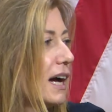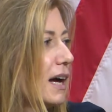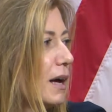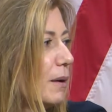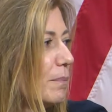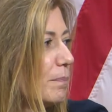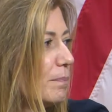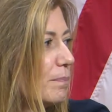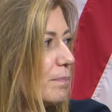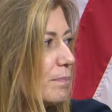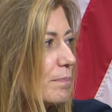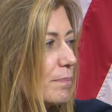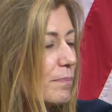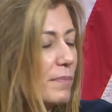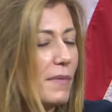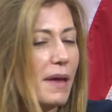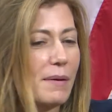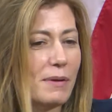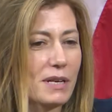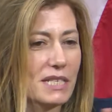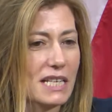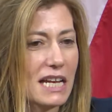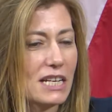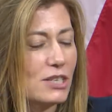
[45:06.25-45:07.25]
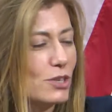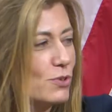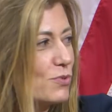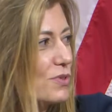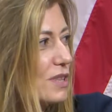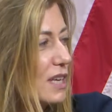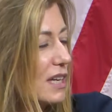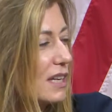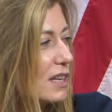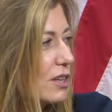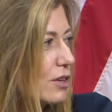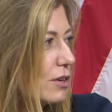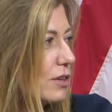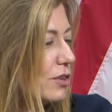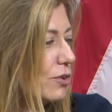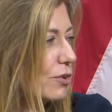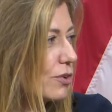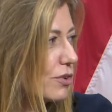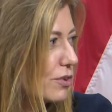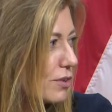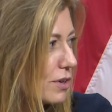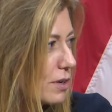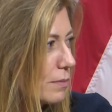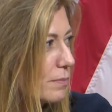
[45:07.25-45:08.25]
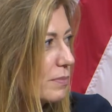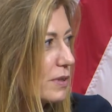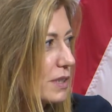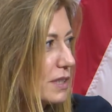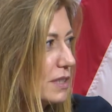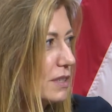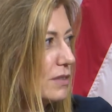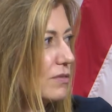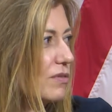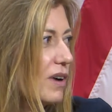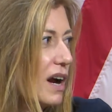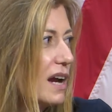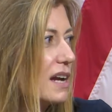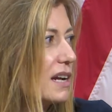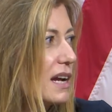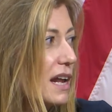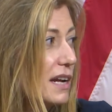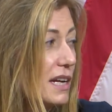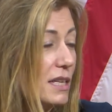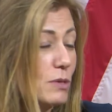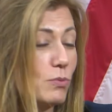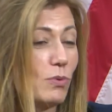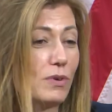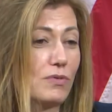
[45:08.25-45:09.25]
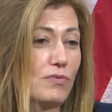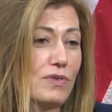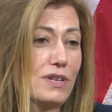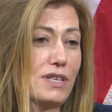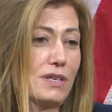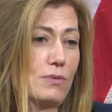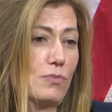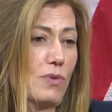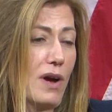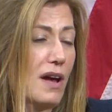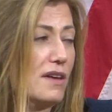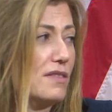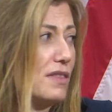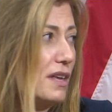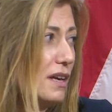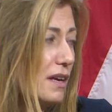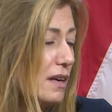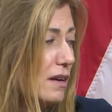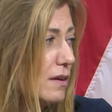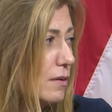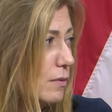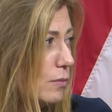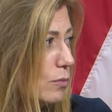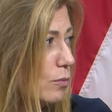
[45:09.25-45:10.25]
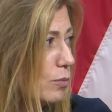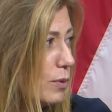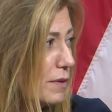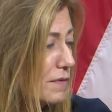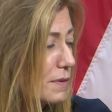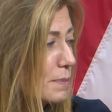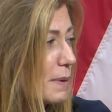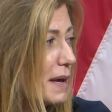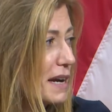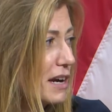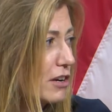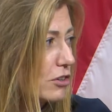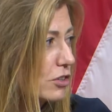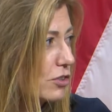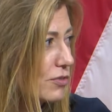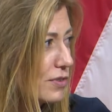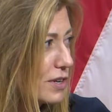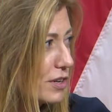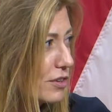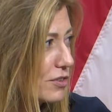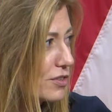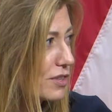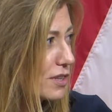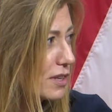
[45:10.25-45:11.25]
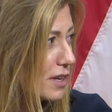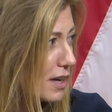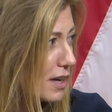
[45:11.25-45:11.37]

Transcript: Um, because I do think you're completely right. And it's one reason why I think we've spent our careers